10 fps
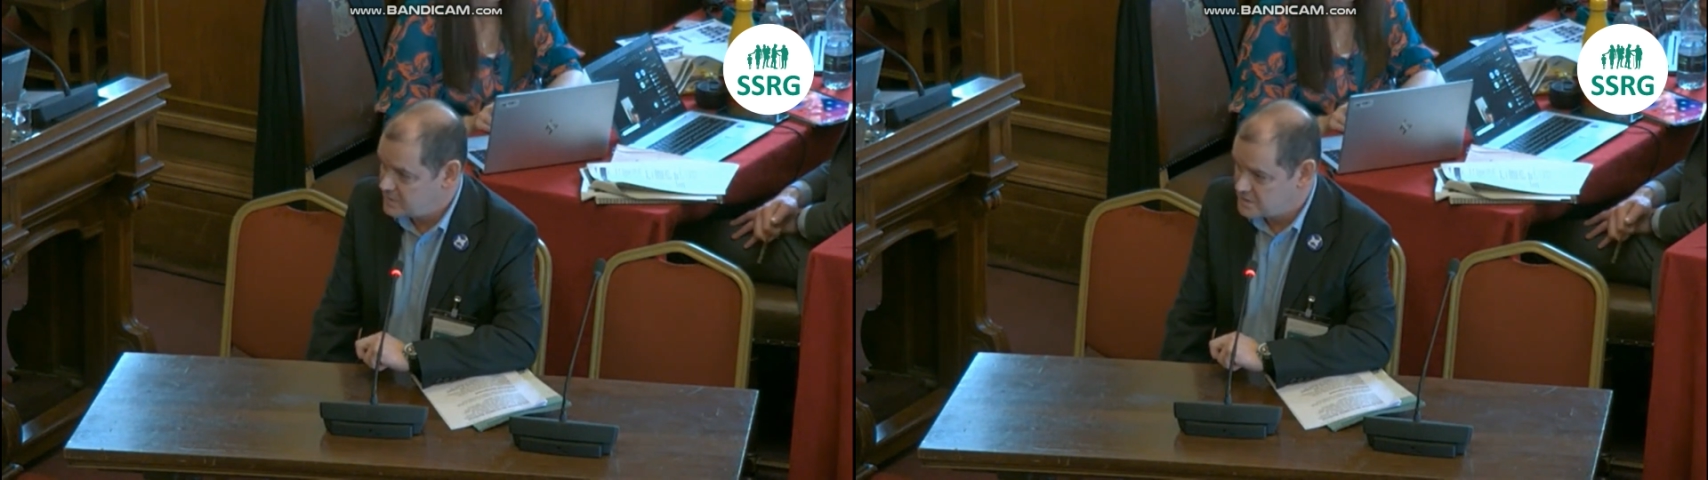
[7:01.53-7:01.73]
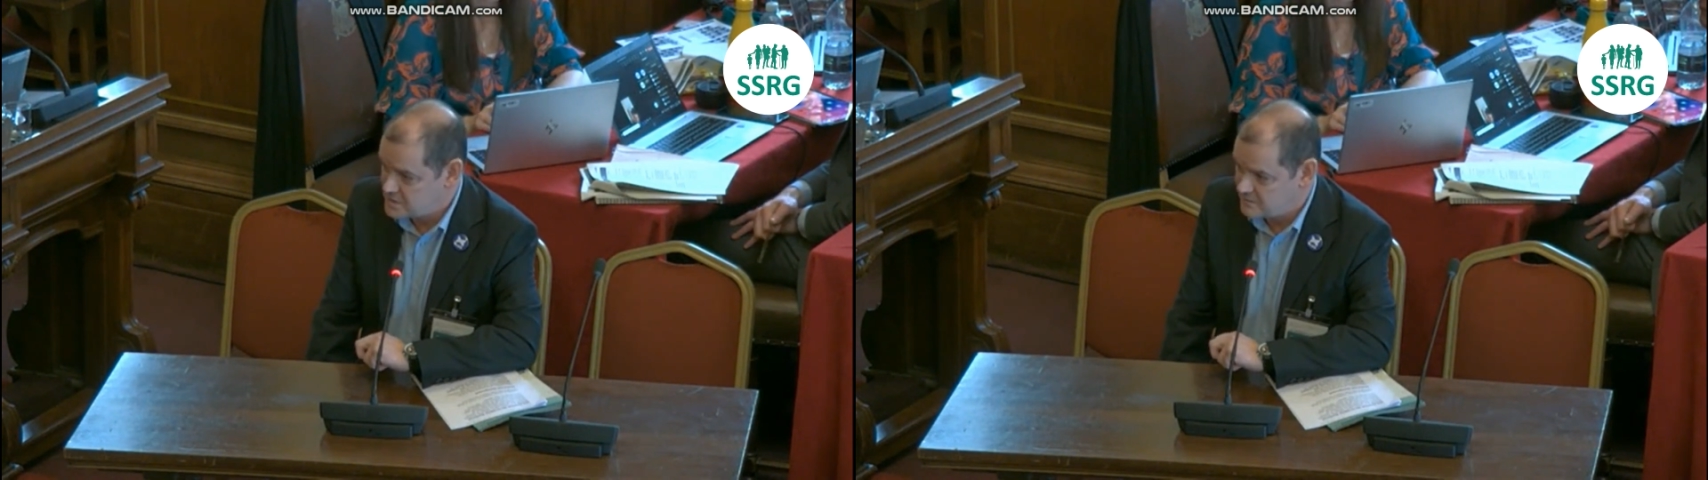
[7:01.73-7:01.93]

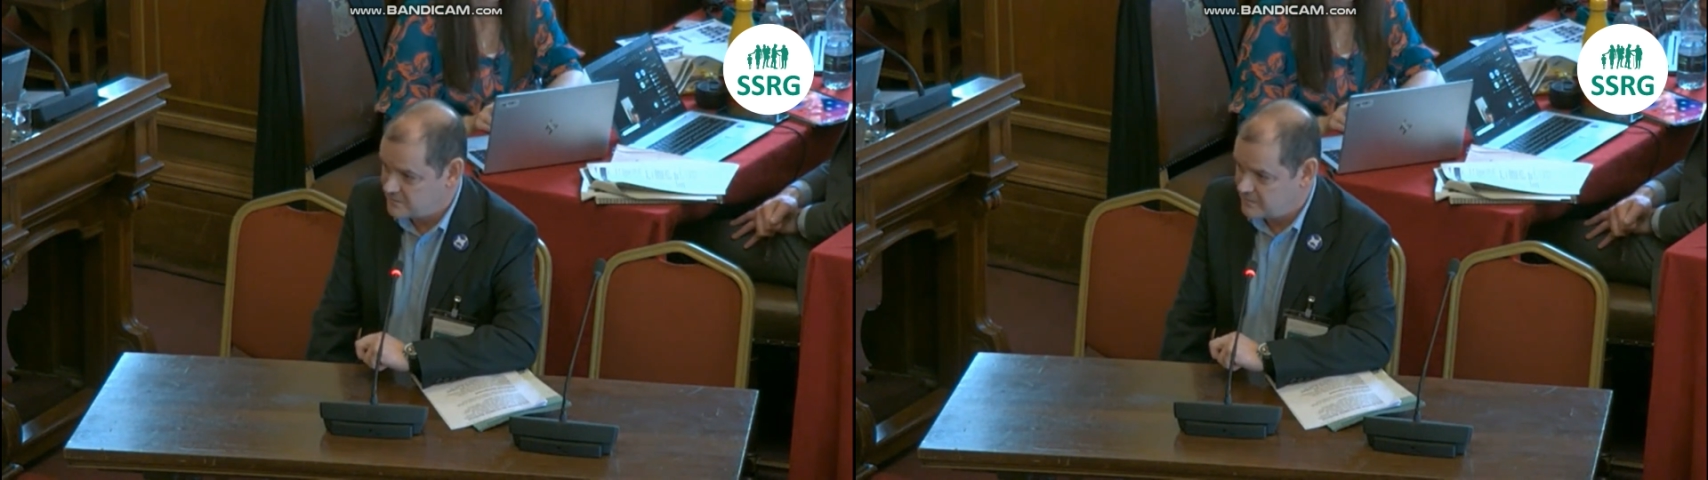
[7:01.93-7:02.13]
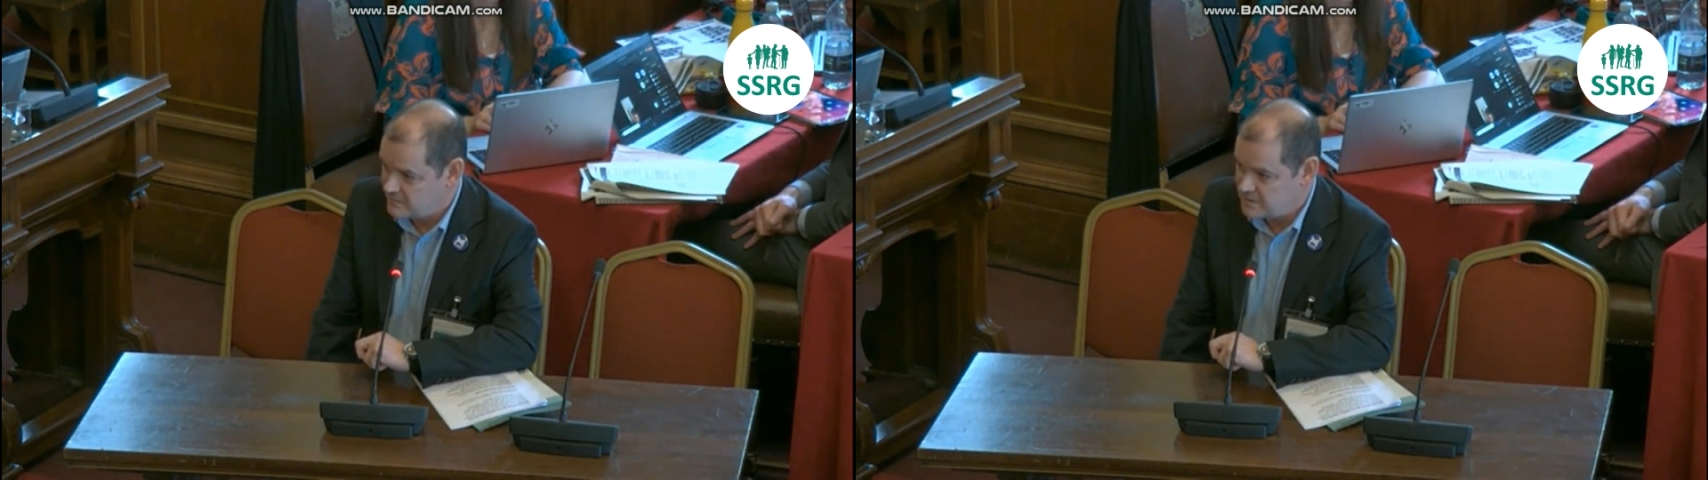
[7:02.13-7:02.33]
which is
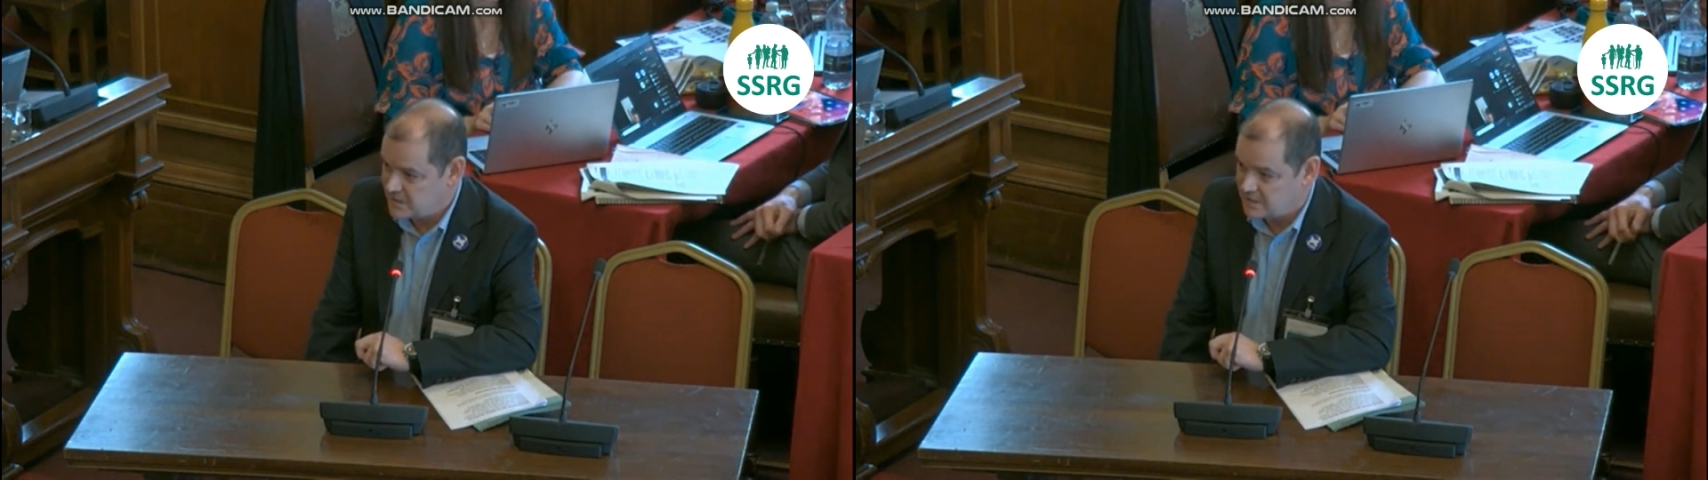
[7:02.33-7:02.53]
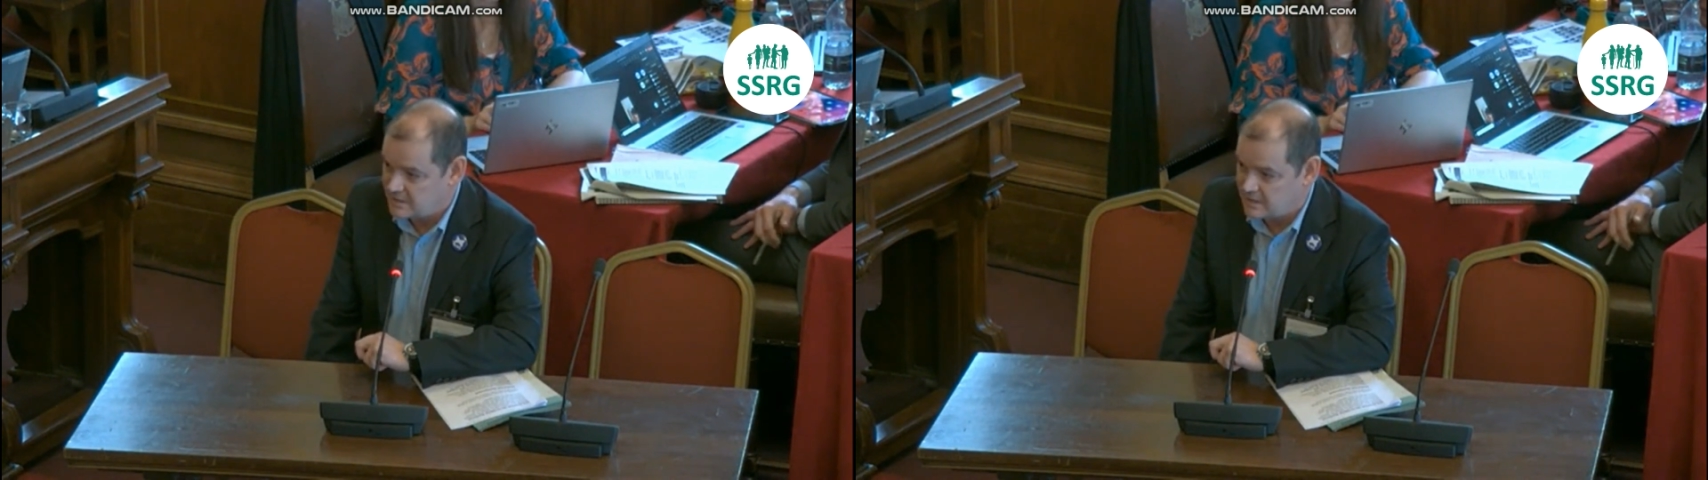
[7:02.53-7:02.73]
in
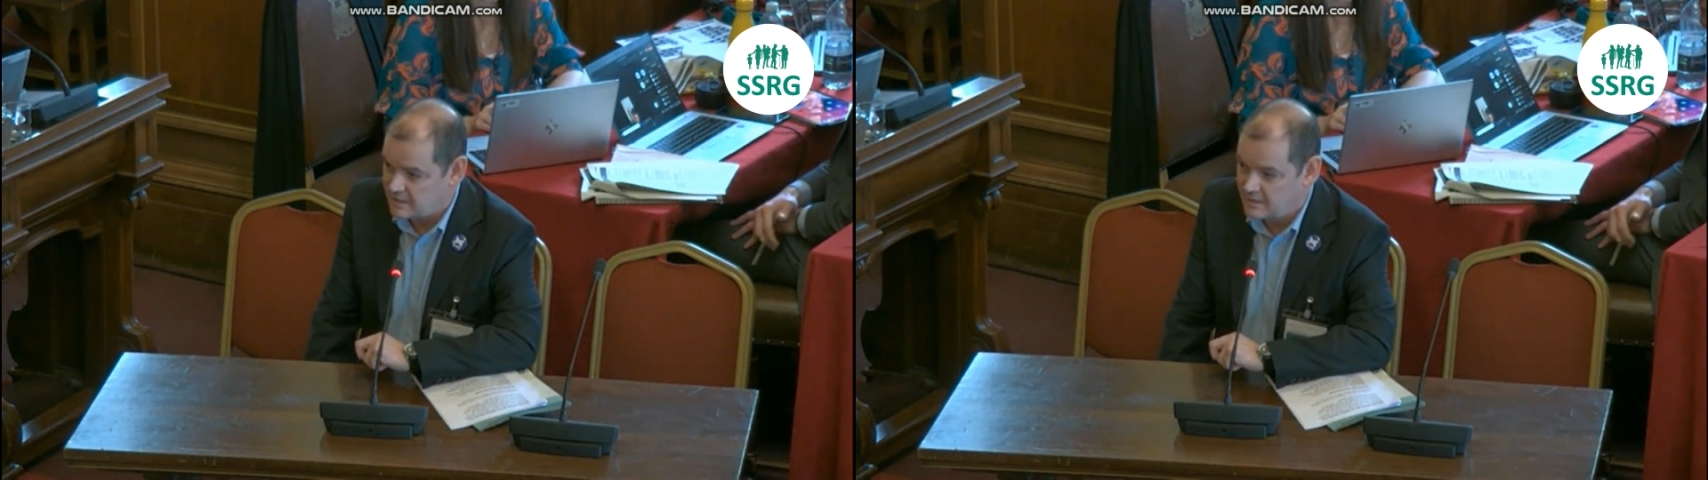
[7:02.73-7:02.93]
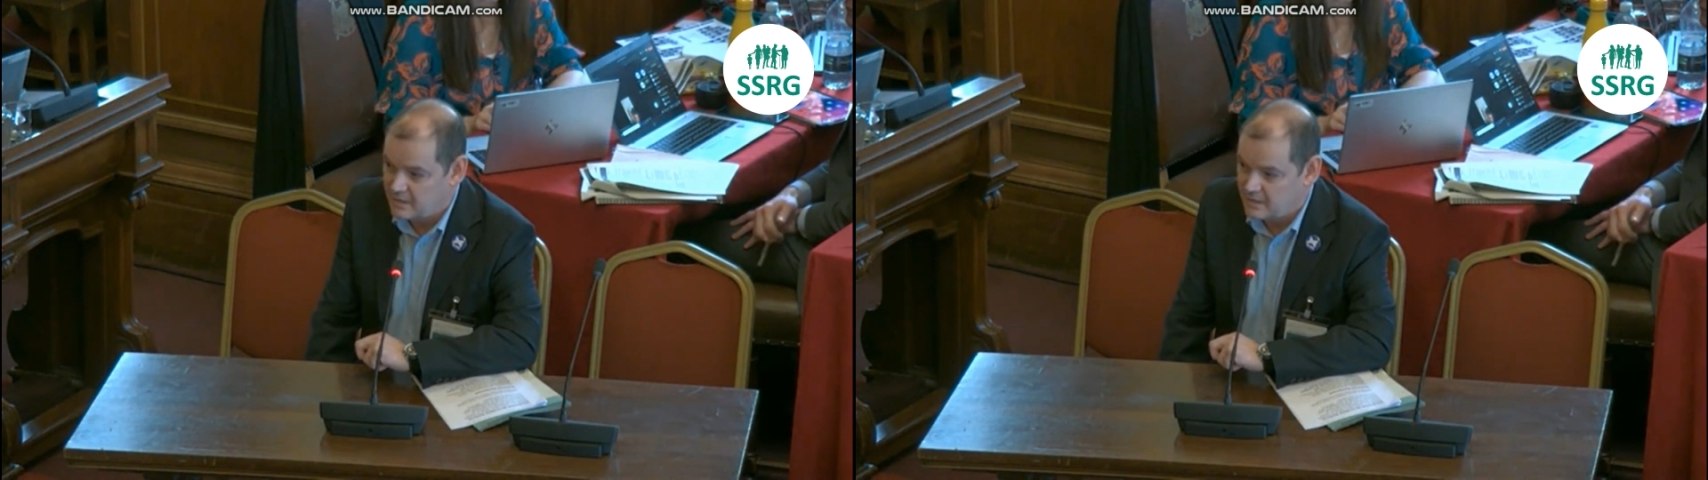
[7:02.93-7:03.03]
particular